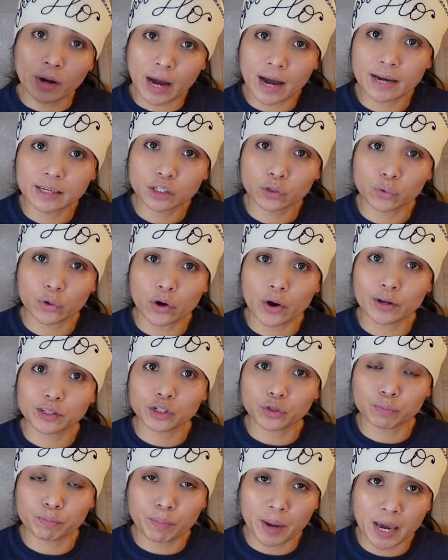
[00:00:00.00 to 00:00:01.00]
Guys, we're going
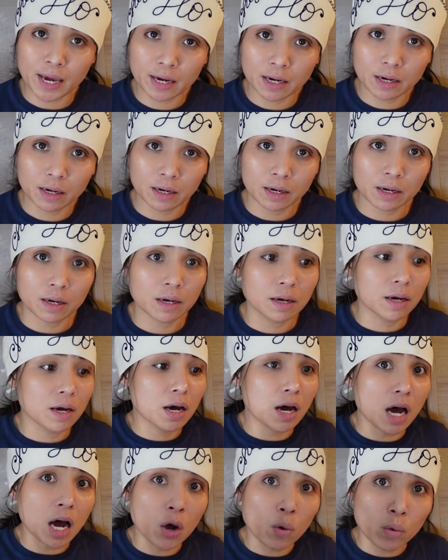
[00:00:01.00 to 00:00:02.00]
to bake
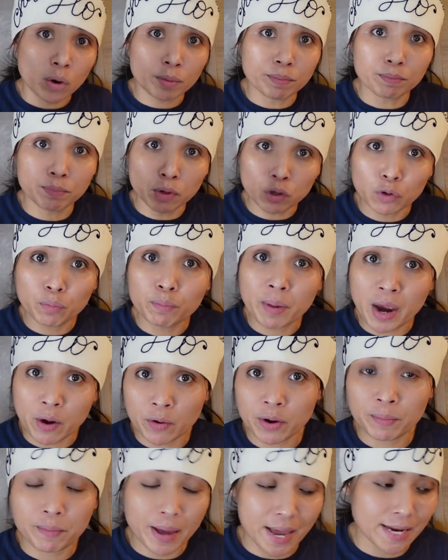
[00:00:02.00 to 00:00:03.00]
our
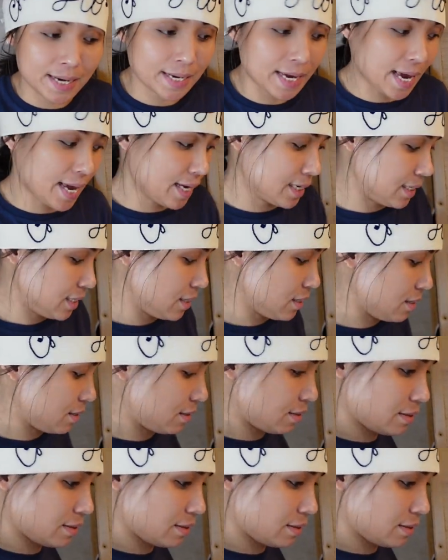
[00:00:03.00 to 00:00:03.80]
blueberry pancakes.